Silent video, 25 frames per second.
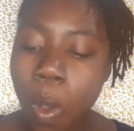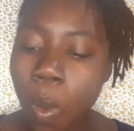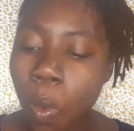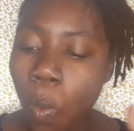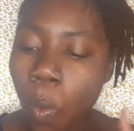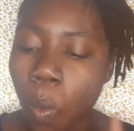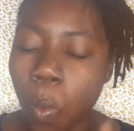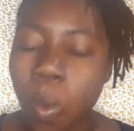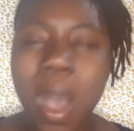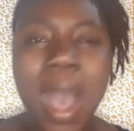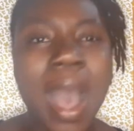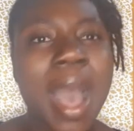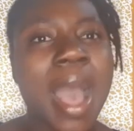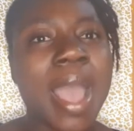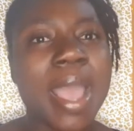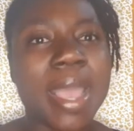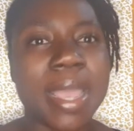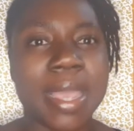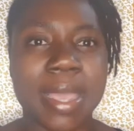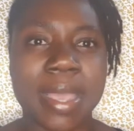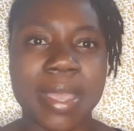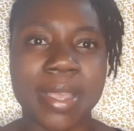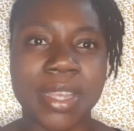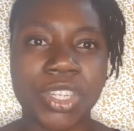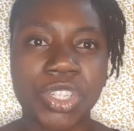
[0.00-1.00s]

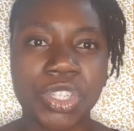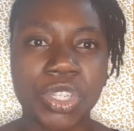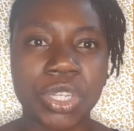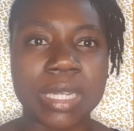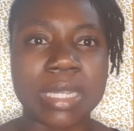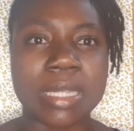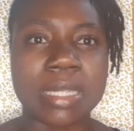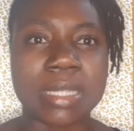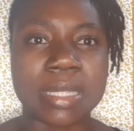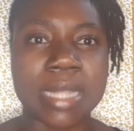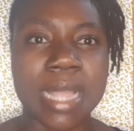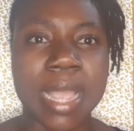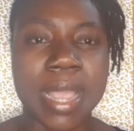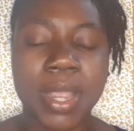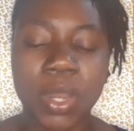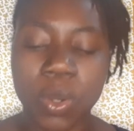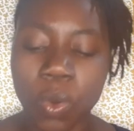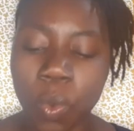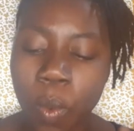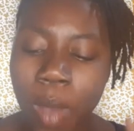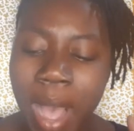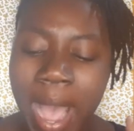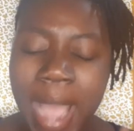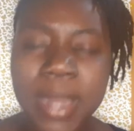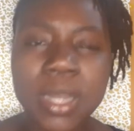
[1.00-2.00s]
Why is she
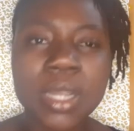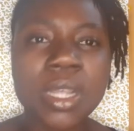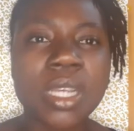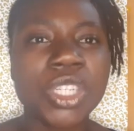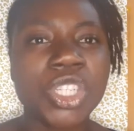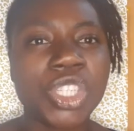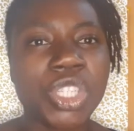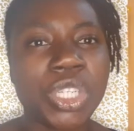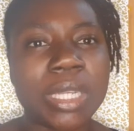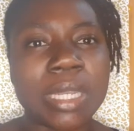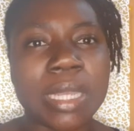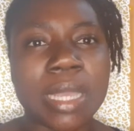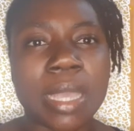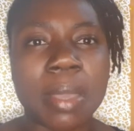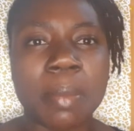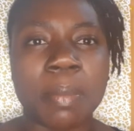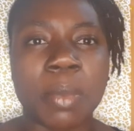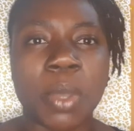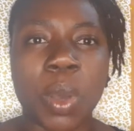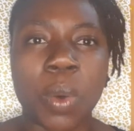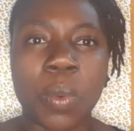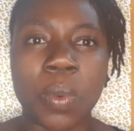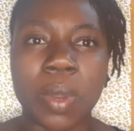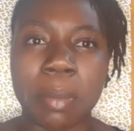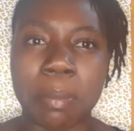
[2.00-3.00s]
staying? Why does she keep
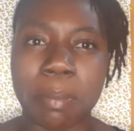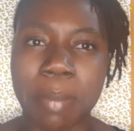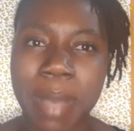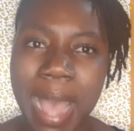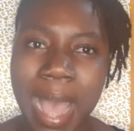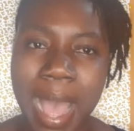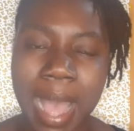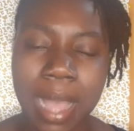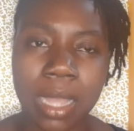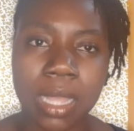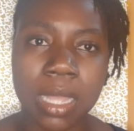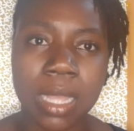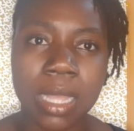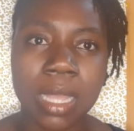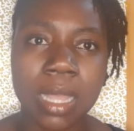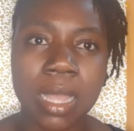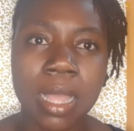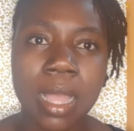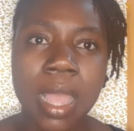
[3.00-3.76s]
going back?